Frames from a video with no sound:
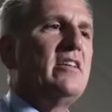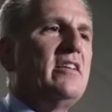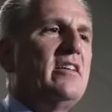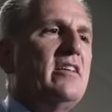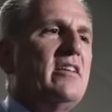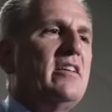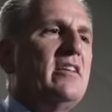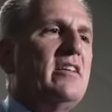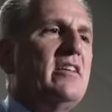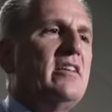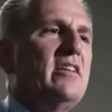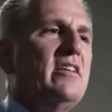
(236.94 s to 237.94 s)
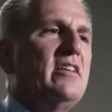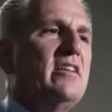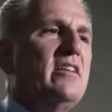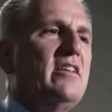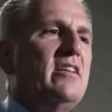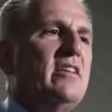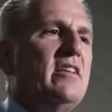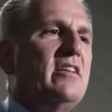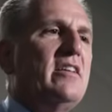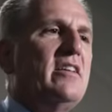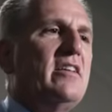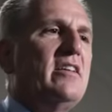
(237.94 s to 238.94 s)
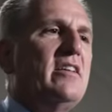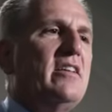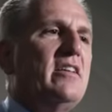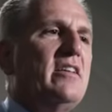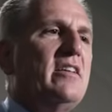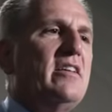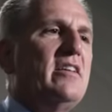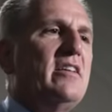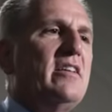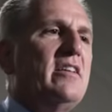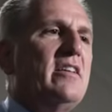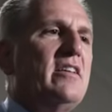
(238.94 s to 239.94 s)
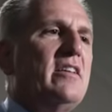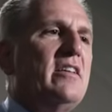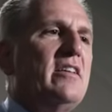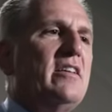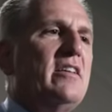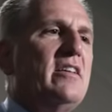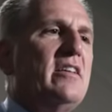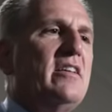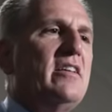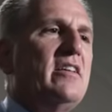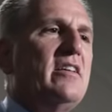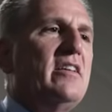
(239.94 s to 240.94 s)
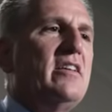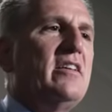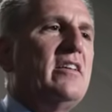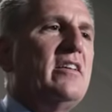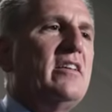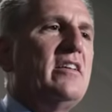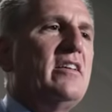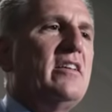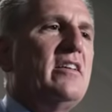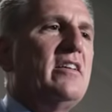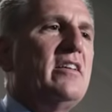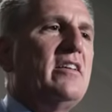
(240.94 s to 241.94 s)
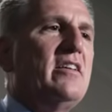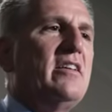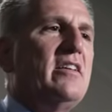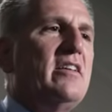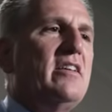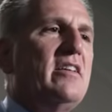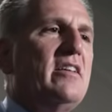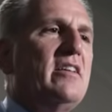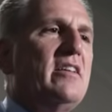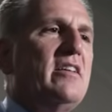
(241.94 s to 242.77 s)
This person isn't speaking.